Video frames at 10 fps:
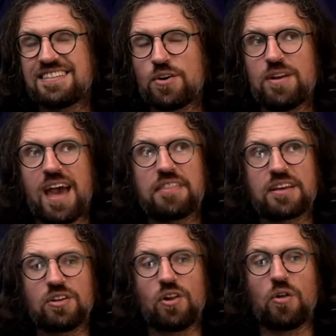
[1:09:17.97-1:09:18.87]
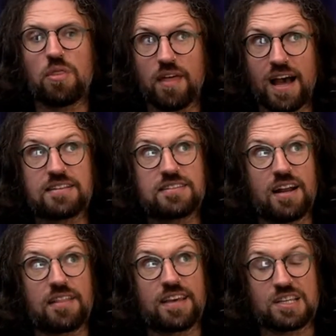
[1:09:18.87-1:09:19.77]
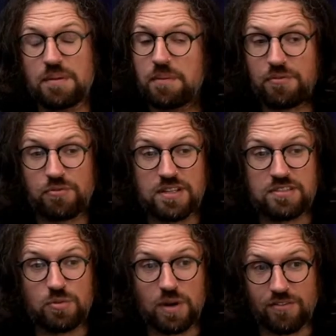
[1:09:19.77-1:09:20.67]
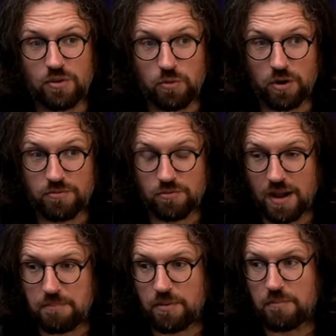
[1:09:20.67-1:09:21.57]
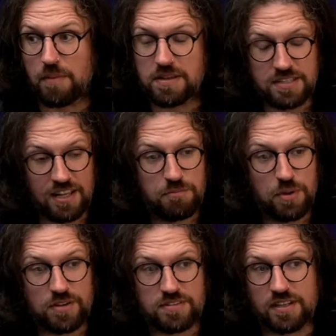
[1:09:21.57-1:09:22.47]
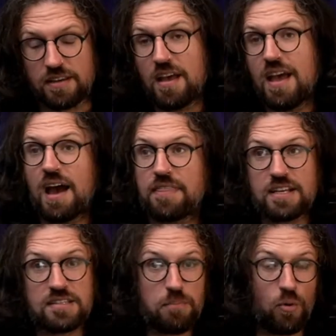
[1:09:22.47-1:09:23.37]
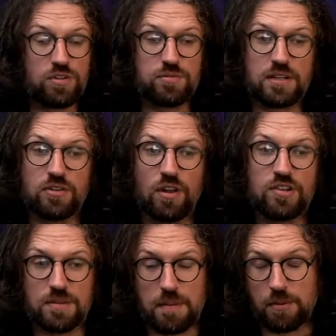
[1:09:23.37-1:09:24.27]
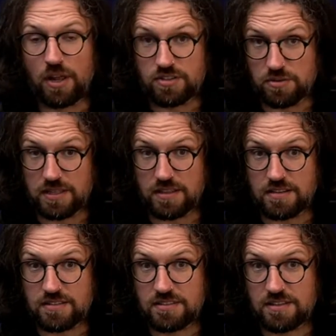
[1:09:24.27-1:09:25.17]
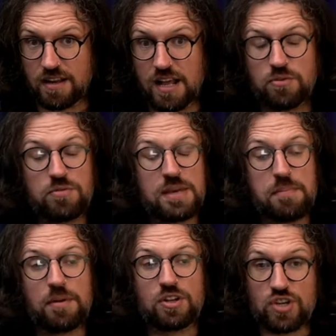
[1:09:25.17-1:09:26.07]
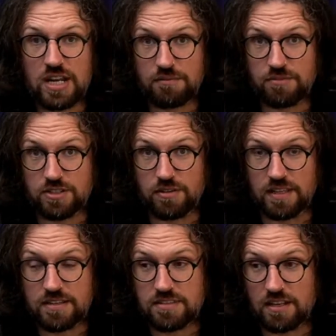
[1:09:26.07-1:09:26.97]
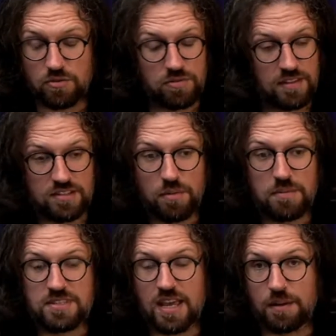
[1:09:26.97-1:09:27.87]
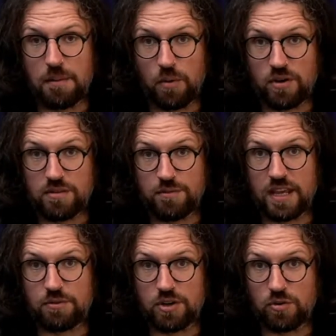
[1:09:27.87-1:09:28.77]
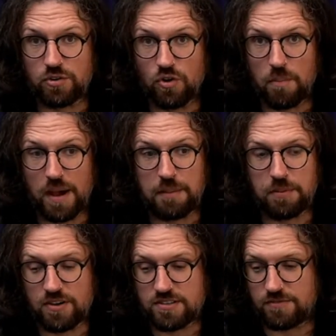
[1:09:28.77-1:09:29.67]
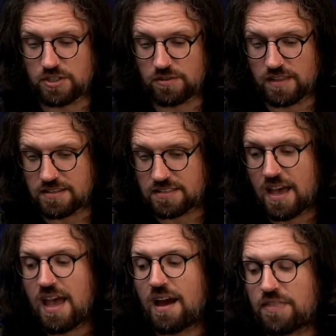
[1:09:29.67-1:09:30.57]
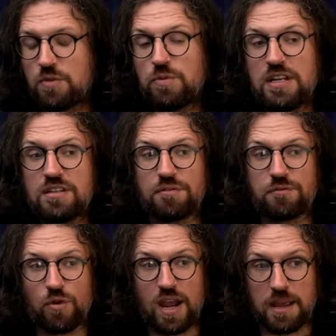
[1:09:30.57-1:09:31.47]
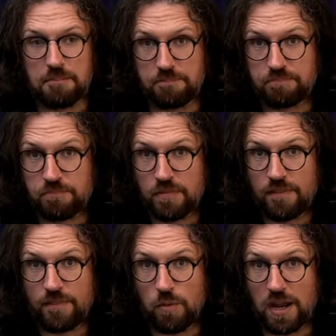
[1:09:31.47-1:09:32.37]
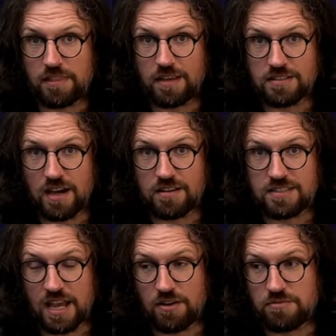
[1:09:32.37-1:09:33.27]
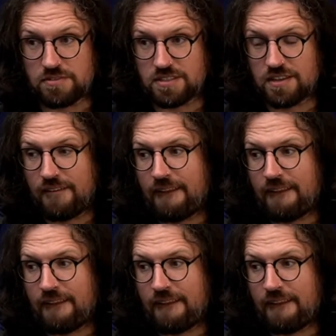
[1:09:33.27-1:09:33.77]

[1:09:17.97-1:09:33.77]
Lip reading: unethical on that side of things. People are free to do whatever they want, right? But myself personally, I think it's important to acknowledge that people are doing this, and I don't think people are cheating for doing this. That's not what I'm saying. I'm not pointing the finger and going, you're a bad person for doing this. I think we need to frame the way the guitar sounds